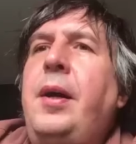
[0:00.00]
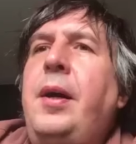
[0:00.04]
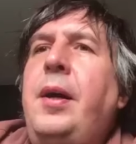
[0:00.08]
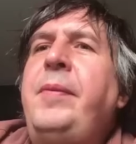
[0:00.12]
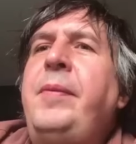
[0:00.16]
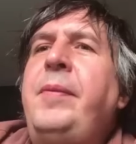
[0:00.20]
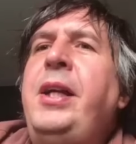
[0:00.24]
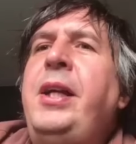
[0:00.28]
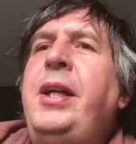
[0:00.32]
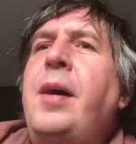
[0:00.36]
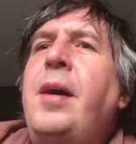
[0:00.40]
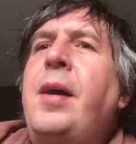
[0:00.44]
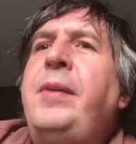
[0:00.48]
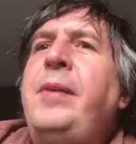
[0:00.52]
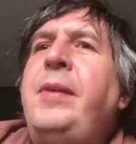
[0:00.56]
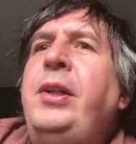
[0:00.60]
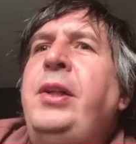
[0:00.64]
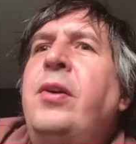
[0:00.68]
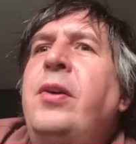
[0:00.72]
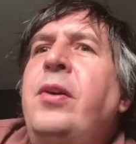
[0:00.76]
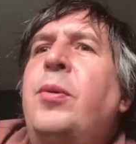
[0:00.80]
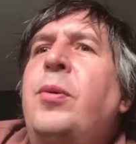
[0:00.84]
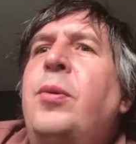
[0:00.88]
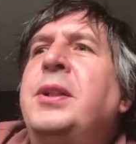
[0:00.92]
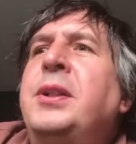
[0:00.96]
I
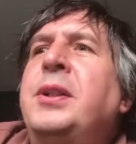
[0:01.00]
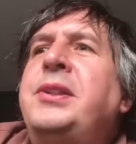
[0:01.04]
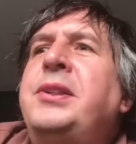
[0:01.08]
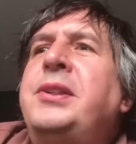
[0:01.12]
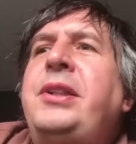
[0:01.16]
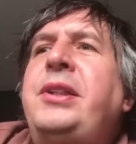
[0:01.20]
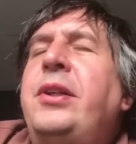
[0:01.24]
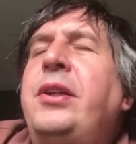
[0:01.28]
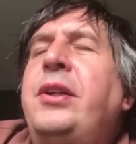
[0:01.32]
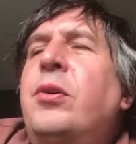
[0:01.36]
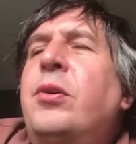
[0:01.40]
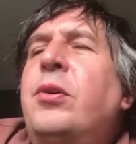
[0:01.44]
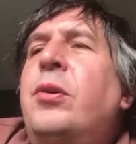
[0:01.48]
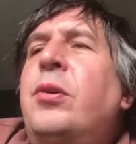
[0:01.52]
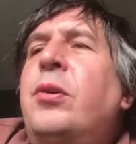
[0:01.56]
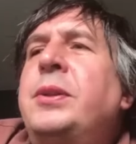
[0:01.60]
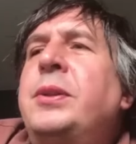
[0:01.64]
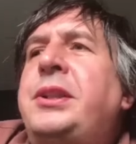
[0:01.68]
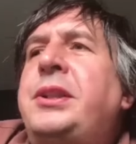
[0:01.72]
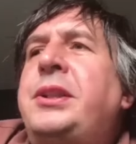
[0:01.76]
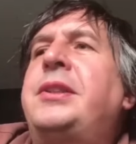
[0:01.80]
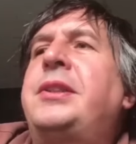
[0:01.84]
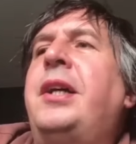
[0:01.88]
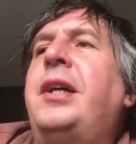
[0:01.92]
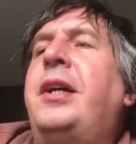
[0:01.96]
mean, you're always
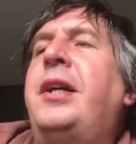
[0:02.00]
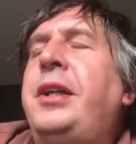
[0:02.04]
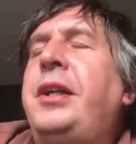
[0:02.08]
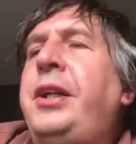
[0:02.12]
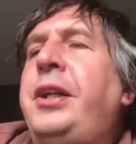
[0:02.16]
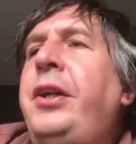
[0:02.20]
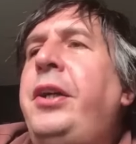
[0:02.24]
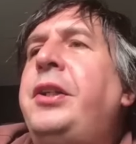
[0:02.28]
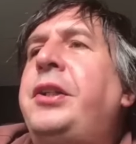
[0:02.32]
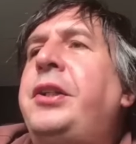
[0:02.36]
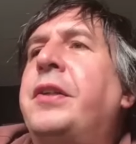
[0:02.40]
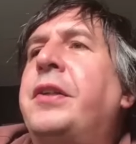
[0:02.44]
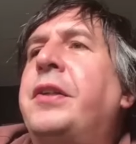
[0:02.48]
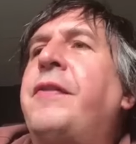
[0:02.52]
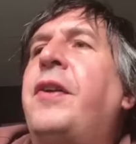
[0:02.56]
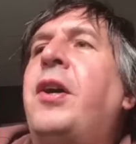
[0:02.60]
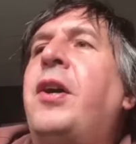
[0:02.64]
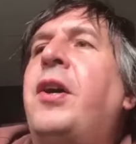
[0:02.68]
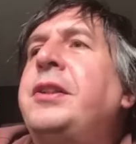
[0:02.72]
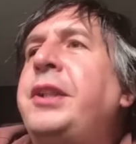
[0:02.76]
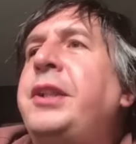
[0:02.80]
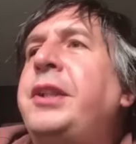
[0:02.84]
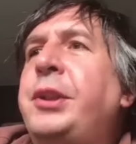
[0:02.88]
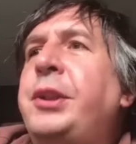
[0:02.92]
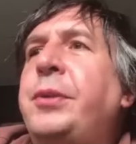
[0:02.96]
just at a huge
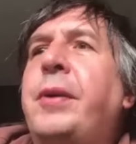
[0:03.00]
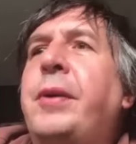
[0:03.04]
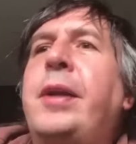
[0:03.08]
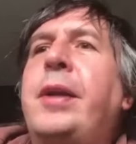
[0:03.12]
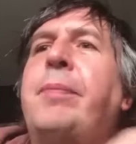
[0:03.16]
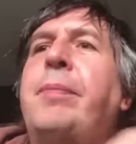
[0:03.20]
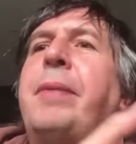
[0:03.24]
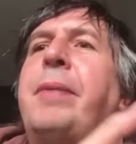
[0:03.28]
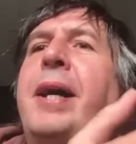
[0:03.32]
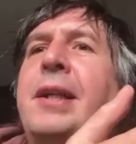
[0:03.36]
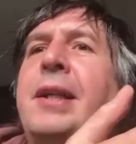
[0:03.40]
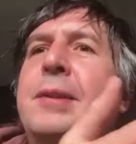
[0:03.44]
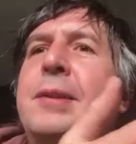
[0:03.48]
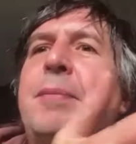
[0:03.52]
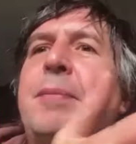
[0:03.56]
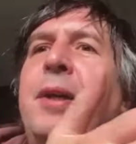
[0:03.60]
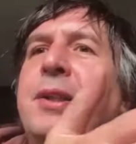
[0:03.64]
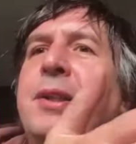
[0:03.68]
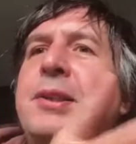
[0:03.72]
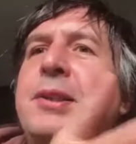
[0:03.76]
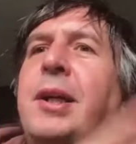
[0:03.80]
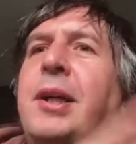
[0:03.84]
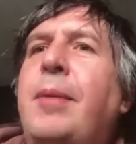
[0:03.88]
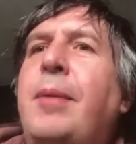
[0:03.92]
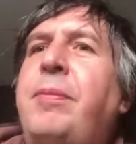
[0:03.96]
advantage when a band
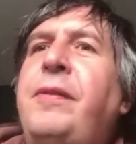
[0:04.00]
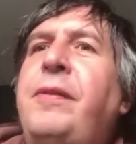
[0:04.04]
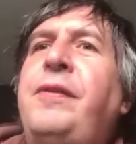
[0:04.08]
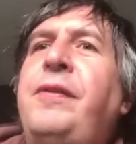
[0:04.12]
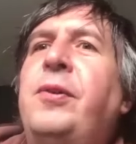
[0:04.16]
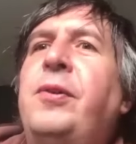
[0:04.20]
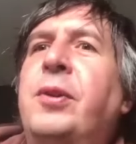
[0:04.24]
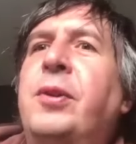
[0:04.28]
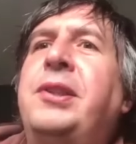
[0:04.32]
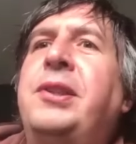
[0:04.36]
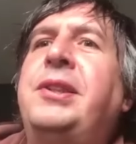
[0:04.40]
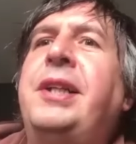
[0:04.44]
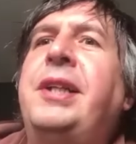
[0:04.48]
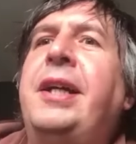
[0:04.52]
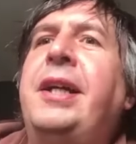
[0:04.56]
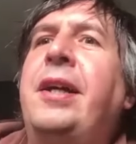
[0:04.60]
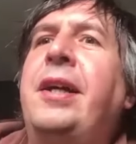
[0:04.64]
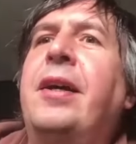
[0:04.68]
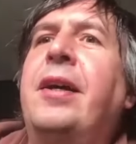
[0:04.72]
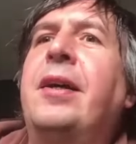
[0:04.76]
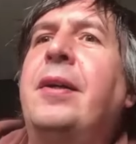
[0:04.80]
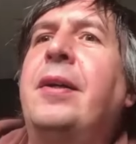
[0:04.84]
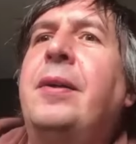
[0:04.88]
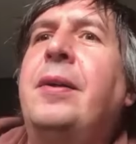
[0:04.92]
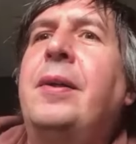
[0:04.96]
splits up if you're the
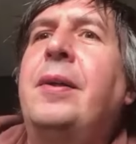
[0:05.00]
singer,